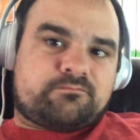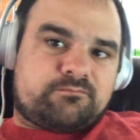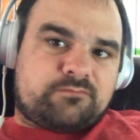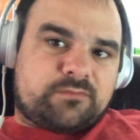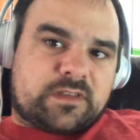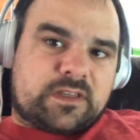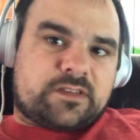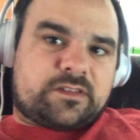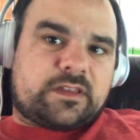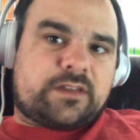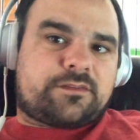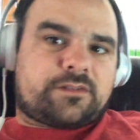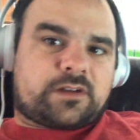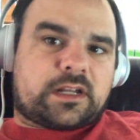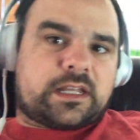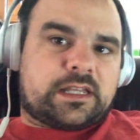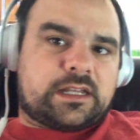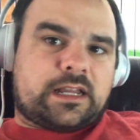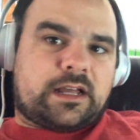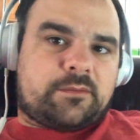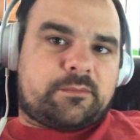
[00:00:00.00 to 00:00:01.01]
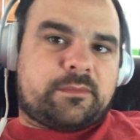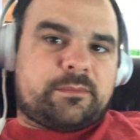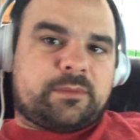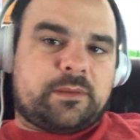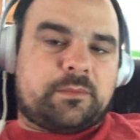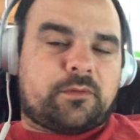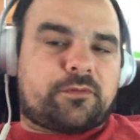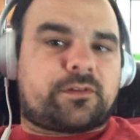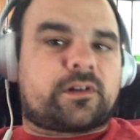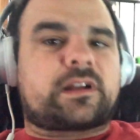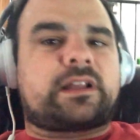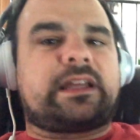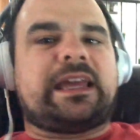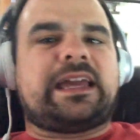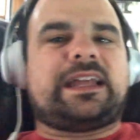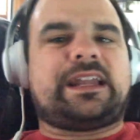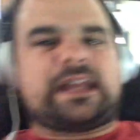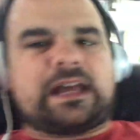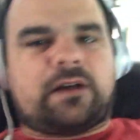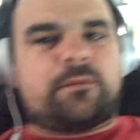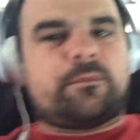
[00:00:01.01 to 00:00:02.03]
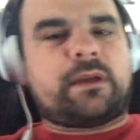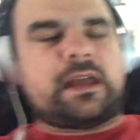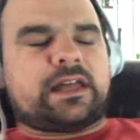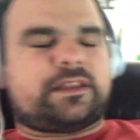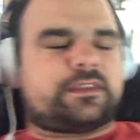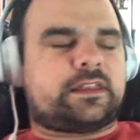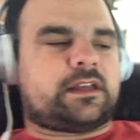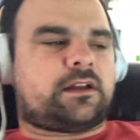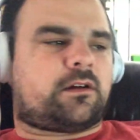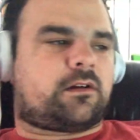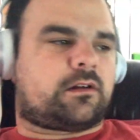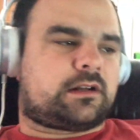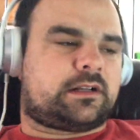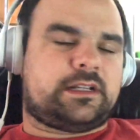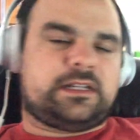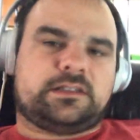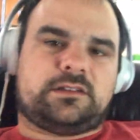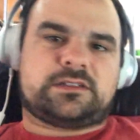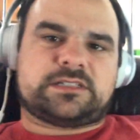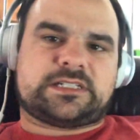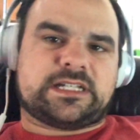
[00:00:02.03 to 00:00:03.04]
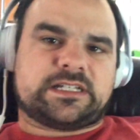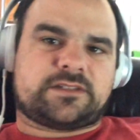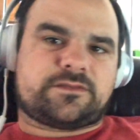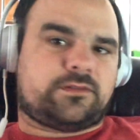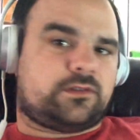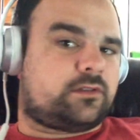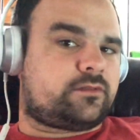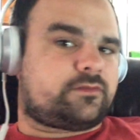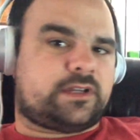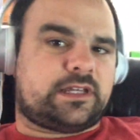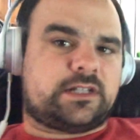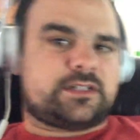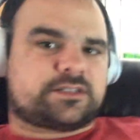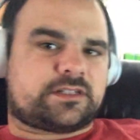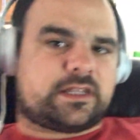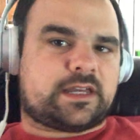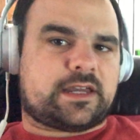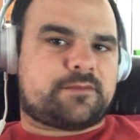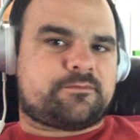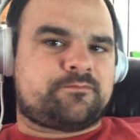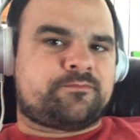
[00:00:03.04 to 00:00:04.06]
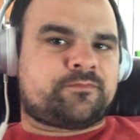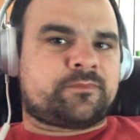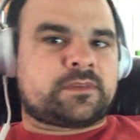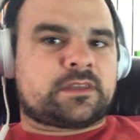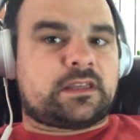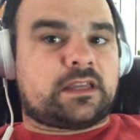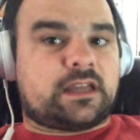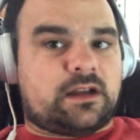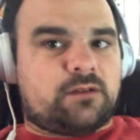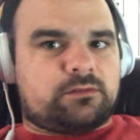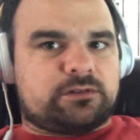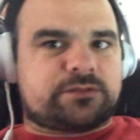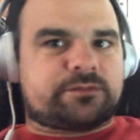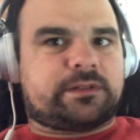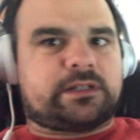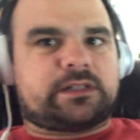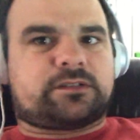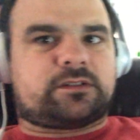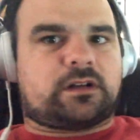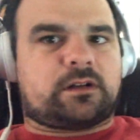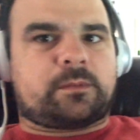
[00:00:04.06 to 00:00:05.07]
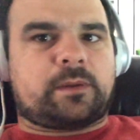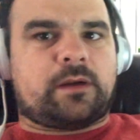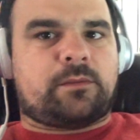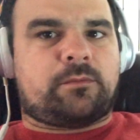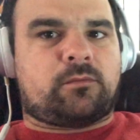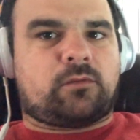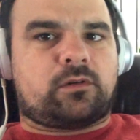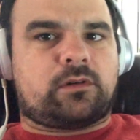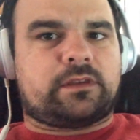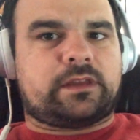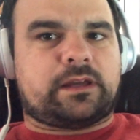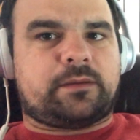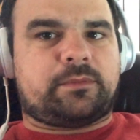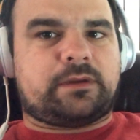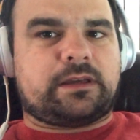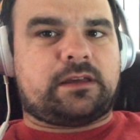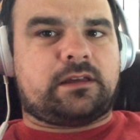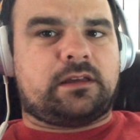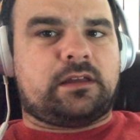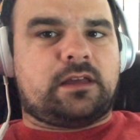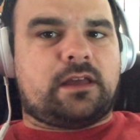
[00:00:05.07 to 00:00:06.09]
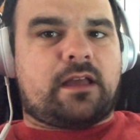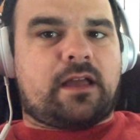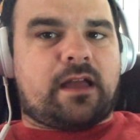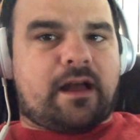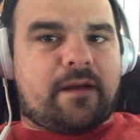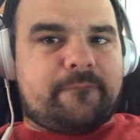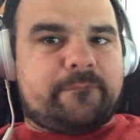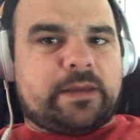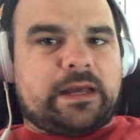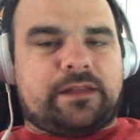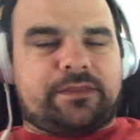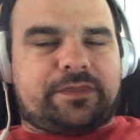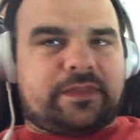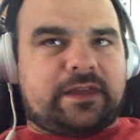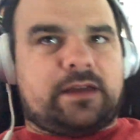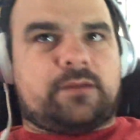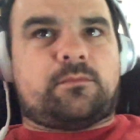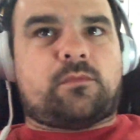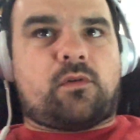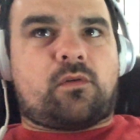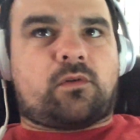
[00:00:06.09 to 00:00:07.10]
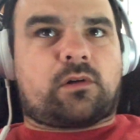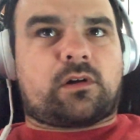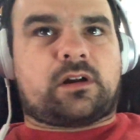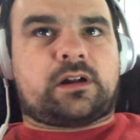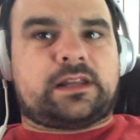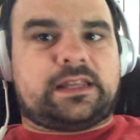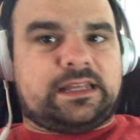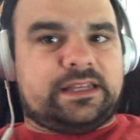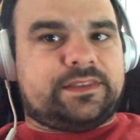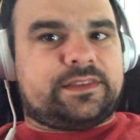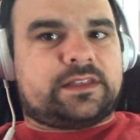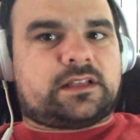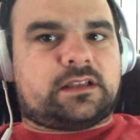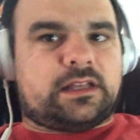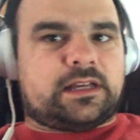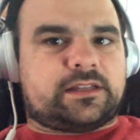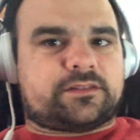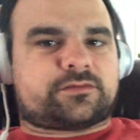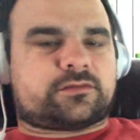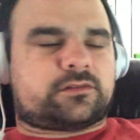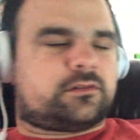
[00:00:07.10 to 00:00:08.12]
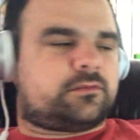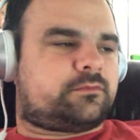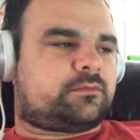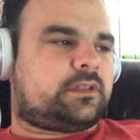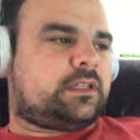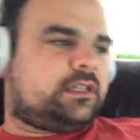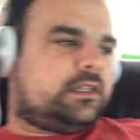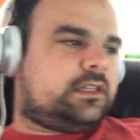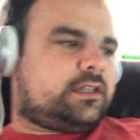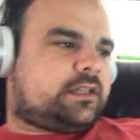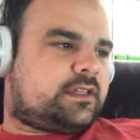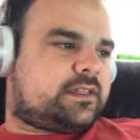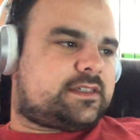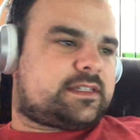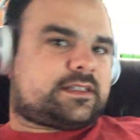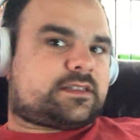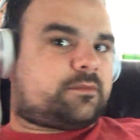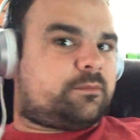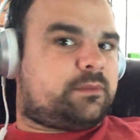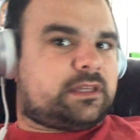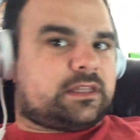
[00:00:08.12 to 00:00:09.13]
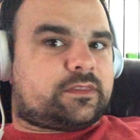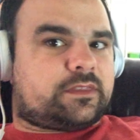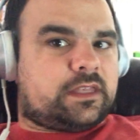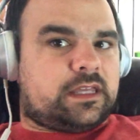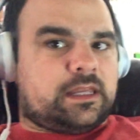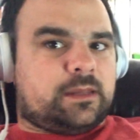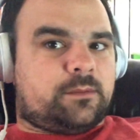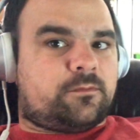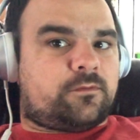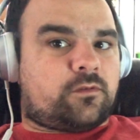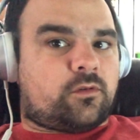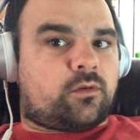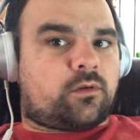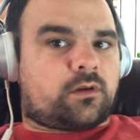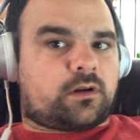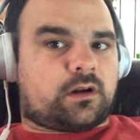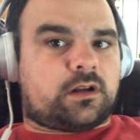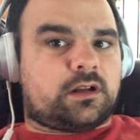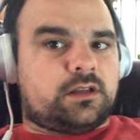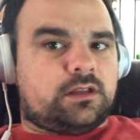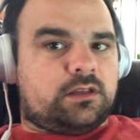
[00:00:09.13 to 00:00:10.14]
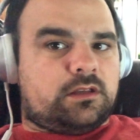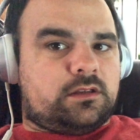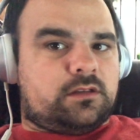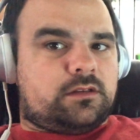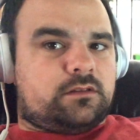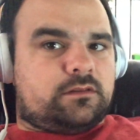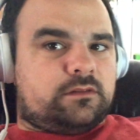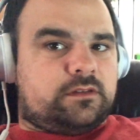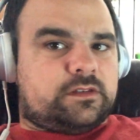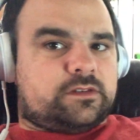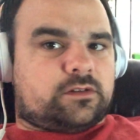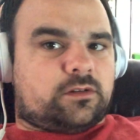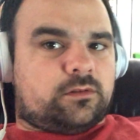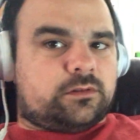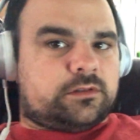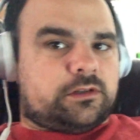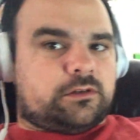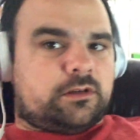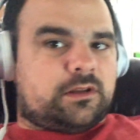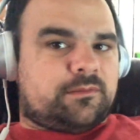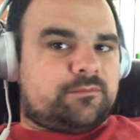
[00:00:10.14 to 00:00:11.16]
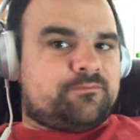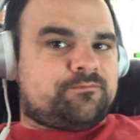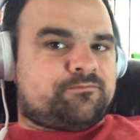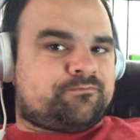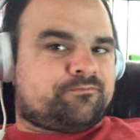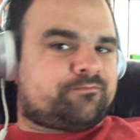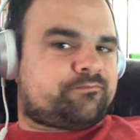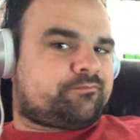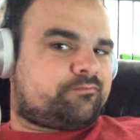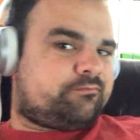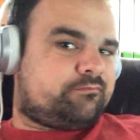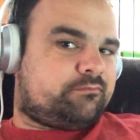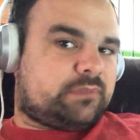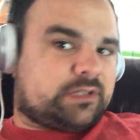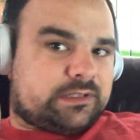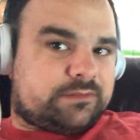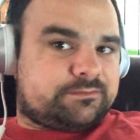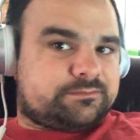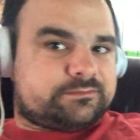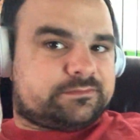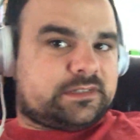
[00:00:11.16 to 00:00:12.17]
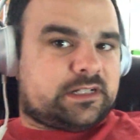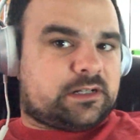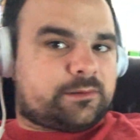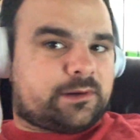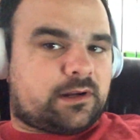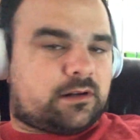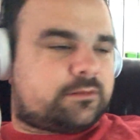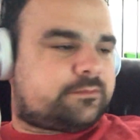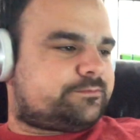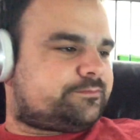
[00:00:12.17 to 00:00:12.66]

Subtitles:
Because people forget how mad they are, and Hitler takes full advantage of that. I wish we could talk about that more in the classroom, because that's a big theme for this whole unit. But here we are.